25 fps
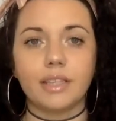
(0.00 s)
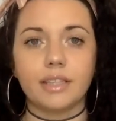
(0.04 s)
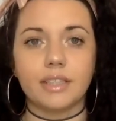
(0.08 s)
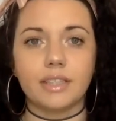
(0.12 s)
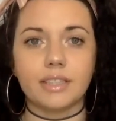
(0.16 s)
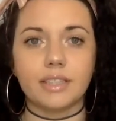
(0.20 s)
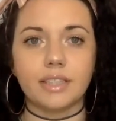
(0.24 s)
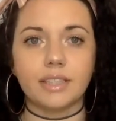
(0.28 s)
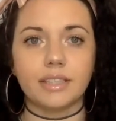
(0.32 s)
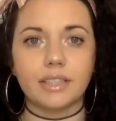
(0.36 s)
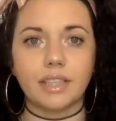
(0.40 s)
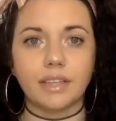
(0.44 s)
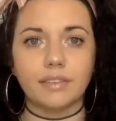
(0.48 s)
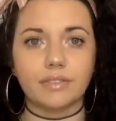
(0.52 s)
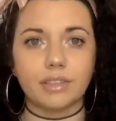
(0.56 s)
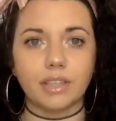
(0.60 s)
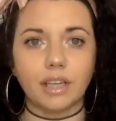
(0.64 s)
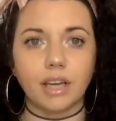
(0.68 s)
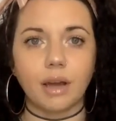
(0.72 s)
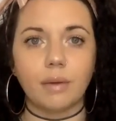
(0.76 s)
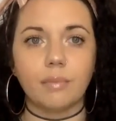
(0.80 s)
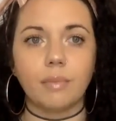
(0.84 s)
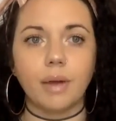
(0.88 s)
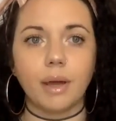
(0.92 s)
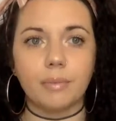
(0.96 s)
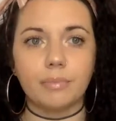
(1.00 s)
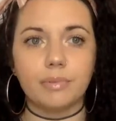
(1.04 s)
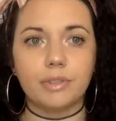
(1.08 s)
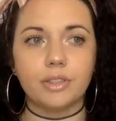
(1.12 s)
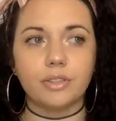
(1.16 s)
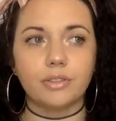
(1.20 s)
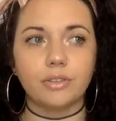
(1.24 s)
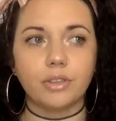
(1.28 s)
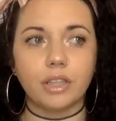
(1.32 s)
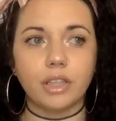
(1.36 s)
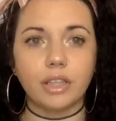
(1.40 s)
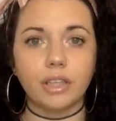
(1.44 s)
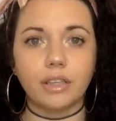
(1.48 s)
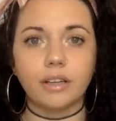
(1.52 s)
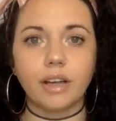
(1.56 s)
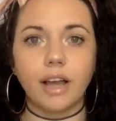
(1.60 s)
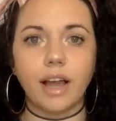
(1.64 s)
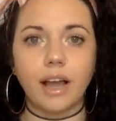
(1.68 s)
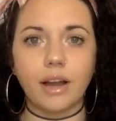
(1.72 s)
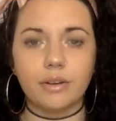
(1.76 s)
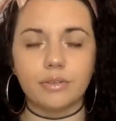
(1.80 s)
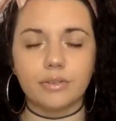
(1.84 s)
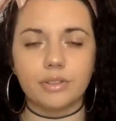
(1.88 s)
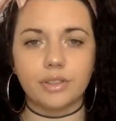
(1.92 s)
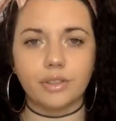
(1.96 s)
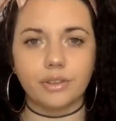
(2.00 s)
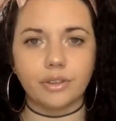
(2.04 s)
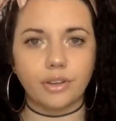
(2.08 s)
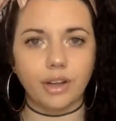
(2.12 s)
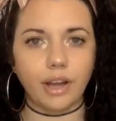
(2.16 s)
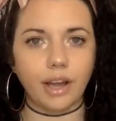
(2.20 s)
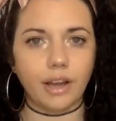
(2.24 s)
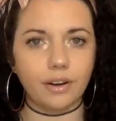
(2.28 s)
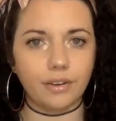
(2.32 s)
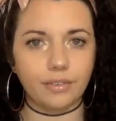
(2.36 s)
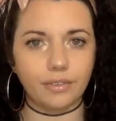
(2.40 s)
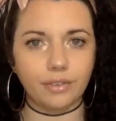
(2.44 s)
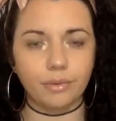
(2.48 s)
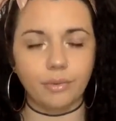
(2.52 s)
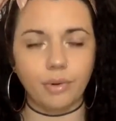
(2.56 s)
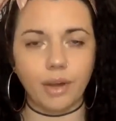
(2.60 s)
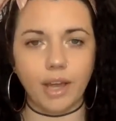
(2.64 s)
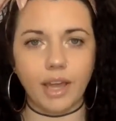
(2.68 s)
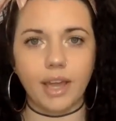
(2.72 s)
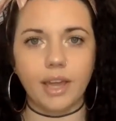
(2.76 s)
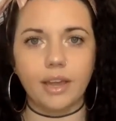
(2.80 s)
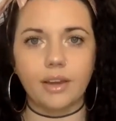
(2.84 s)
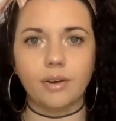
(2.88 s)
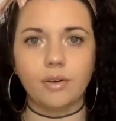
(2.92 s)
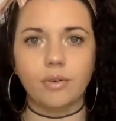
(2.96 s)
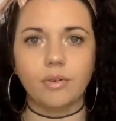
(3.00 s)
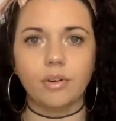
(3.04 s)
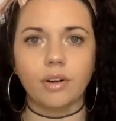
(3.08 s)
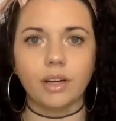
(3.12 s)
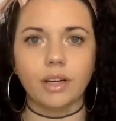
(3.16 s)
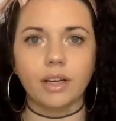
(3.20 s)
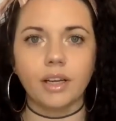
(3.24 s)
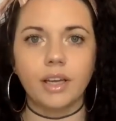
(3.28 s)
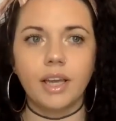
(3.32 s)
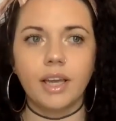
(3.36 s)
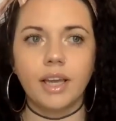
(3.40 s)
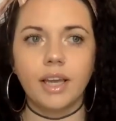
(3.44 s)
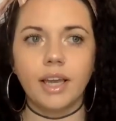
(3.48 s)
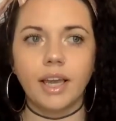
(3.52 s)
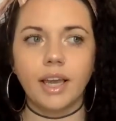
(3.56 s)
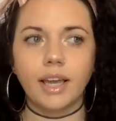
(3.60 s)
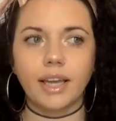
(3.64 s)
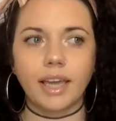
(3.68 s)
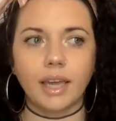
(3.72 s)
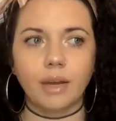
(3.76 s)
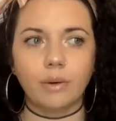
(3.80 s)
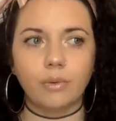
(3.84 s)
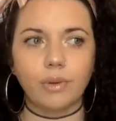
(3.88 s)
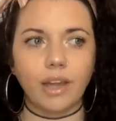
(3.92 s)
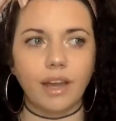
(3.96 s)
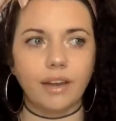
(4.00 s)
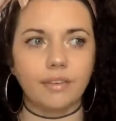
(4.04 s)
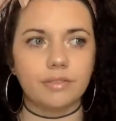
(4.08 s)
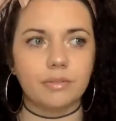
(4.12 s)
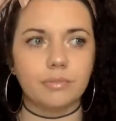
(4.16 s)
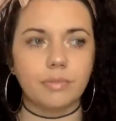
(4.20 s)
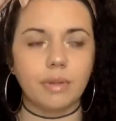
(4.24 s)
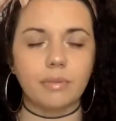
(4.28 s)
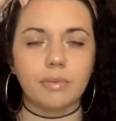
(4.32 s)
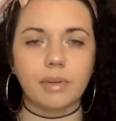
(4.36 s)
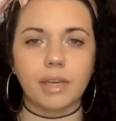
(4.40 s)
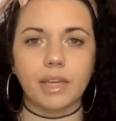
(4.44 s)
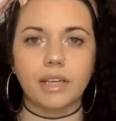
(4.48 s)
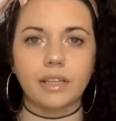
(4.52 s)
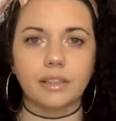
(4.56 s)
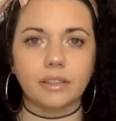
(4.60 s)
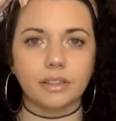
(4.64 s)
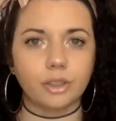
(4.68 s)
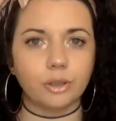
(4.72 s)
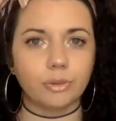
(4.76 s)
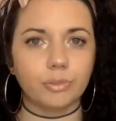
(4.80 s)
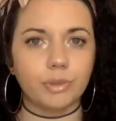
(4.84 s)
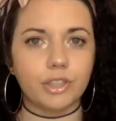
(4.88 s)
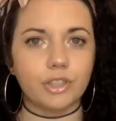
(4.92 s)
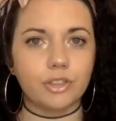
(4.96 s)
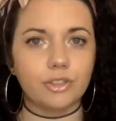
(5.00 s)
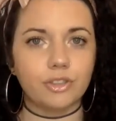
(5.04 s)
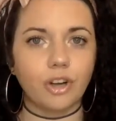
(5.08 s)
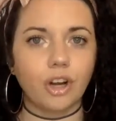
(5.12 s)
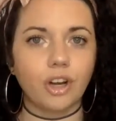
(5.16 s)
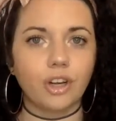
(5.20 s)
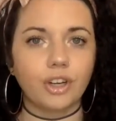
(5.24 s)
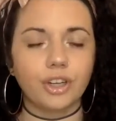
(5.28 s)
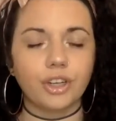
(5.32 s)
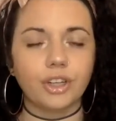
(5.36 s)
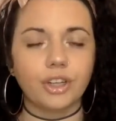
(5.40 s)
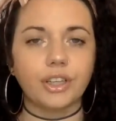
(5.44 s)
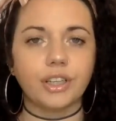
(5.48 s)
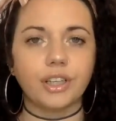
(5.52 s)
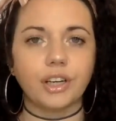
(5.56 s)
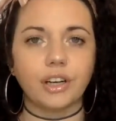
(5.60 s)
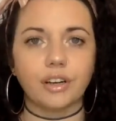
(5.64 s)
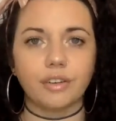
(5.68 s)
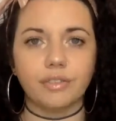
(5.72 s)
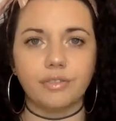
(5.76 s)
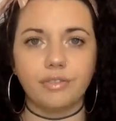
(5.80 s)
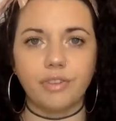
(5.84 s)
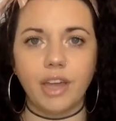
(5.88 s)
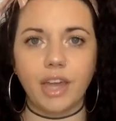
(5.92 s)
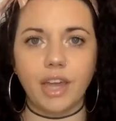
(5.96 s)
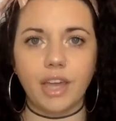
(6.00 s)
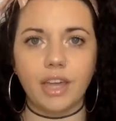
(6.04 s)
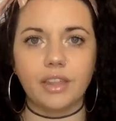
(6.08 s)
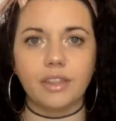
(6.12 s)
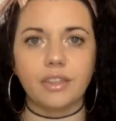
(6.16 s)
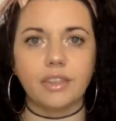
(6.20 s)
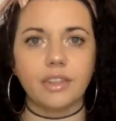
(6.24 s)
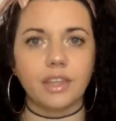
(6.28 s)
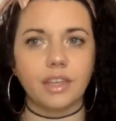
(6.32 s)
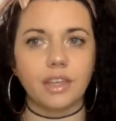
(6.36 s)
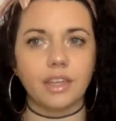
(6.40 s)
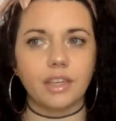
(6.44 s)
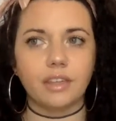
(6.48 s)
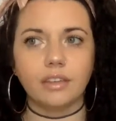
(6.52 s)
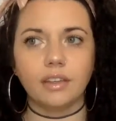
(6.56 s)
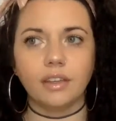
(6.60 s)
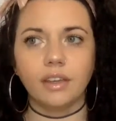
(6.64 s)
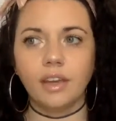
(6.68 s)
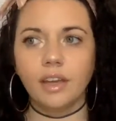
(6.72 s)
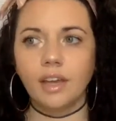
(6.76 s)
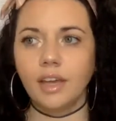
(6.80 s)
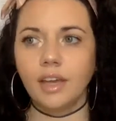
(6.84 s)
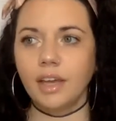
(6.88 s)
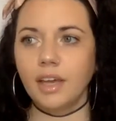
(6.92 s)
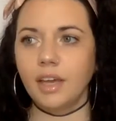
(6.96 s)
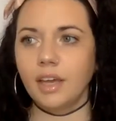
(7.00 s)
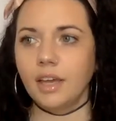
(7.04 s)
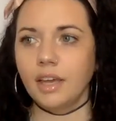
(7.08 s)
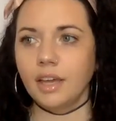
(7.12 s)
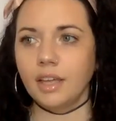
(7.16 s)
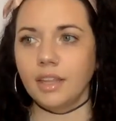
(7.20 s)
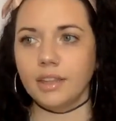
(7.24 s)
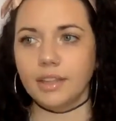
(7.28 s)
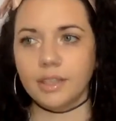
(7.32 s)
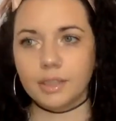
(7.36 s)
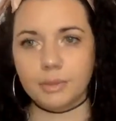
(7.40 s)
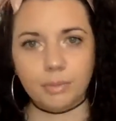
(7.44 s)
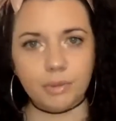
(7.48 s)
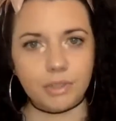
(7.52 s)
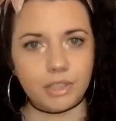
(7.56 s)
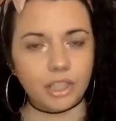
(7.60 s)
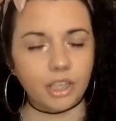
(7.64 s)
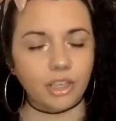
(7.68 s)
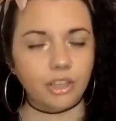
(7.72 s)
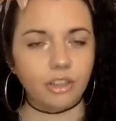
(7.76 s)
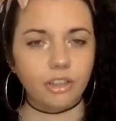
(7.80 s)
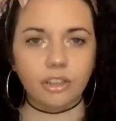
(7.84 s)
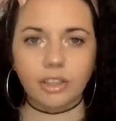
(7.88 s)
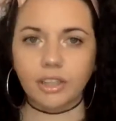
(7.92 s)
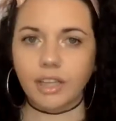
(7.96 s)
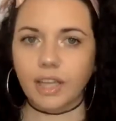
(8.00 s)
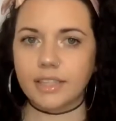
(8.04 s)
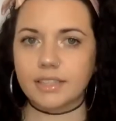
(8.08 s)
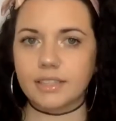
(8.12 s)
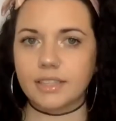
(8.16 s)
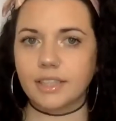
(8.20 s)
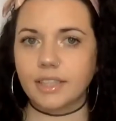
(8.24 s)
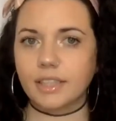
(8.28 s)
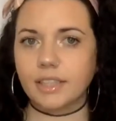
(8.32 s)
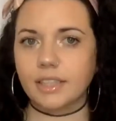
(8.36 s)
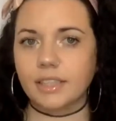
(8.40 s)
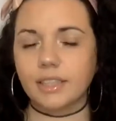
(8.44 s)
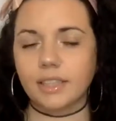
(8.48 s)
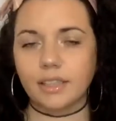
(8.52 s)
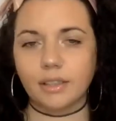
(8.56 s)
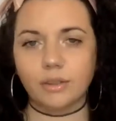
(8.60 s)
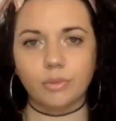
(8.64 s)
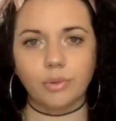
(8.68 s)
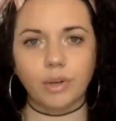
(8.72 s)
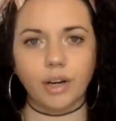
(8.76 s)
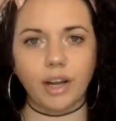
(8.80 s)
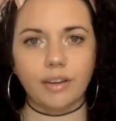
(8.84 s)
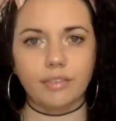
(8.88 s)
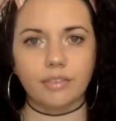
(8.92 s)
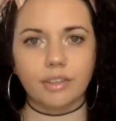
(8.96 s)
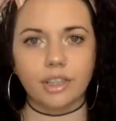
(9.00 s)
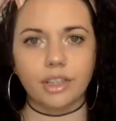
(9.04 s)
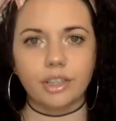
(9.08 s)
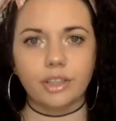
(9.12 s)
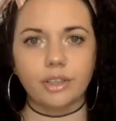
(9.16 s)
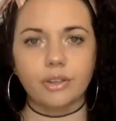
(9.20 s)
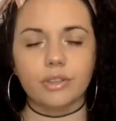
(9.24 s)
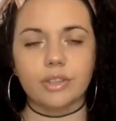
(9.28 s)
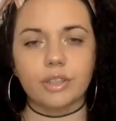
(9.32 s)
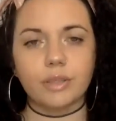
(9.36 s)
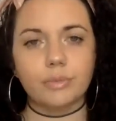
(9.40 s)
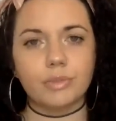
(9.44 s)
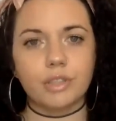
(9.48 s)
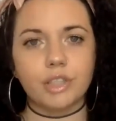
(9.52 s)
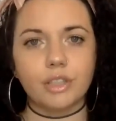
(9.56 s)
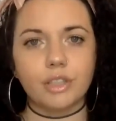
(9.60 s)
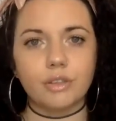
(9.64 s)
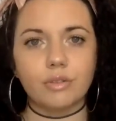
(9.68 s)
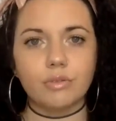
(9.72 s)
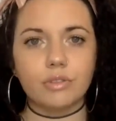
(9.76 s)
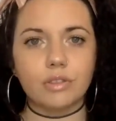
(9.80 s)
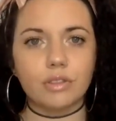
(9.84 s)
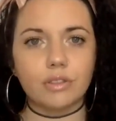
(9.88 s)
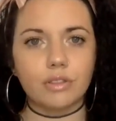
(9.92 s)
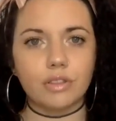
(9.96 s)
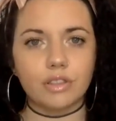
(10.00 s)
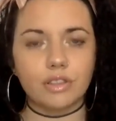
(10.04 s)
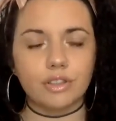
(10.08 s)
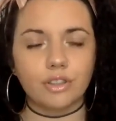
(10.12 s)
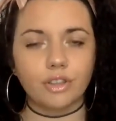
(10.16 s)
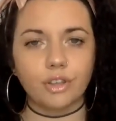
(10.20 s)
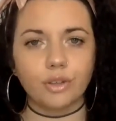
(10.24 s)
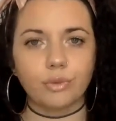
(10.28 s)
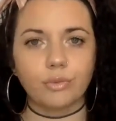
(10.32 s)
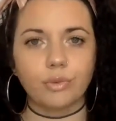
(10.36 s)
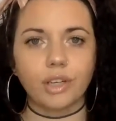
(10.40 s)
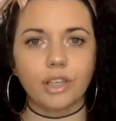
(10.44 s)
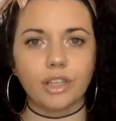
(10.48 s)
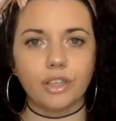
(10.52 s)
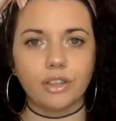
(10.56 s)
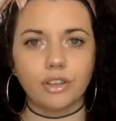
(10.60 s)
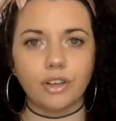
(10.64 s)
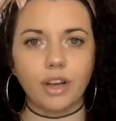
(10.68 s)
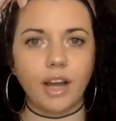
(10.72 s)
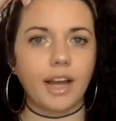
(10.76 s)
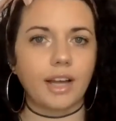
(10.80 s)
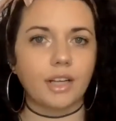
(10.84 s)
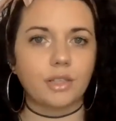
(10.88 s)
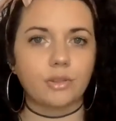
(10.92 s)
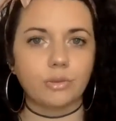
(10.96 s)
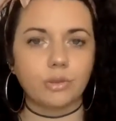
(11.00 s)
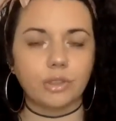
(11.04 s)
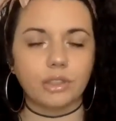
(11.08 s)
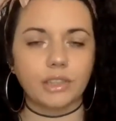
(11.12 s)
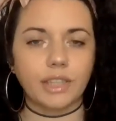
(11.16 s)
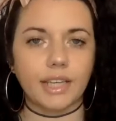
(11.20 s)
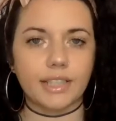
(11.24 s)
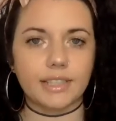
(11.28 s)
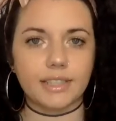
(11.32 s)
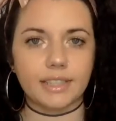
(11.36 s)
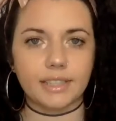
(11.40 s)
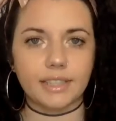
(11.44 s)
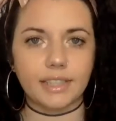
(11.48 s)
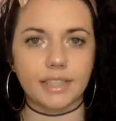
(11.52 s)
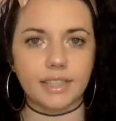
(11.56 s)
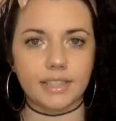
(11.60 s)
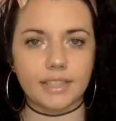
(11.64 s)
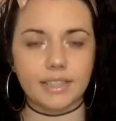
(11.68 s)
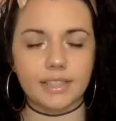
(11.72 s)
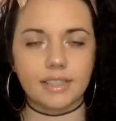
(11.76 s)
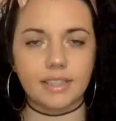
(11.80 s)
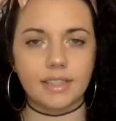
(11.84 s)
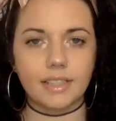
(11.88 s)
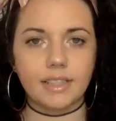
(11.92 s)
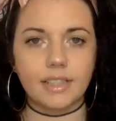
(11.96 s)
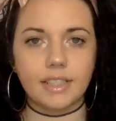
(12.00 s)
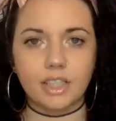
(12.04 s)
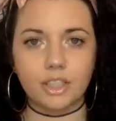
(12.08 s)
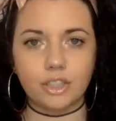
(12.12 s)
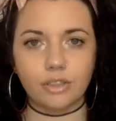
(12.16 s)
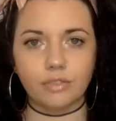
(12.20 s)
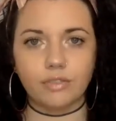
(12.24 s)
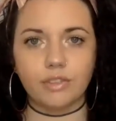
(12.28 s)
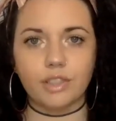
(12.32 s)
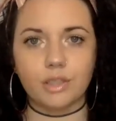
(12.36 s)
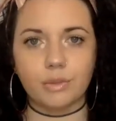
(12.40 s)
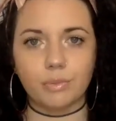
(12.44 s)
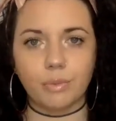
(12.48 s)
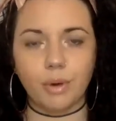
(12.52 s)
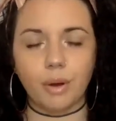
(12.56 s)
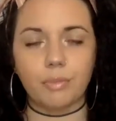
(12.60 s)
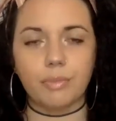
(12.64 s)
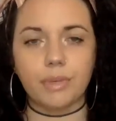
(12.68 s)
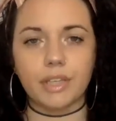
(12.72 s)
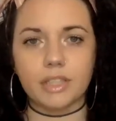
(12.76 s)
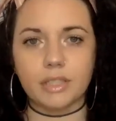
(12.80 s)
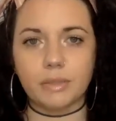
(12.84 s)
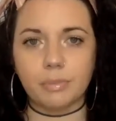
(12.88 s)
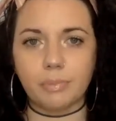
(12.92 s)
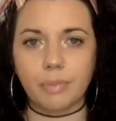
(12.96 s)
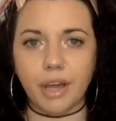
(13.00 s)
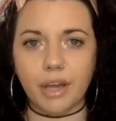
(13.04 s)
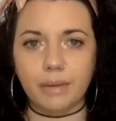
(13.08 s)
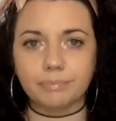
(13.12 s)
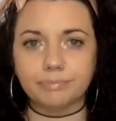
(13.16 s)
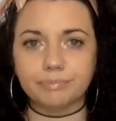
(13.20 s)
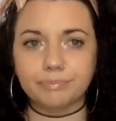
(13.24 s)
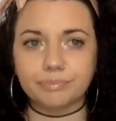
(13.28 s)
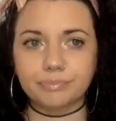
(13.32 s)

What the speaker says: These things have to come up to clear out so they're out of the way. Or again, we have to maybe get a little bit stronger in our faith, in this particular lesson, in whatever, it's up to you to discern what your actual lesson is in each of these moments. But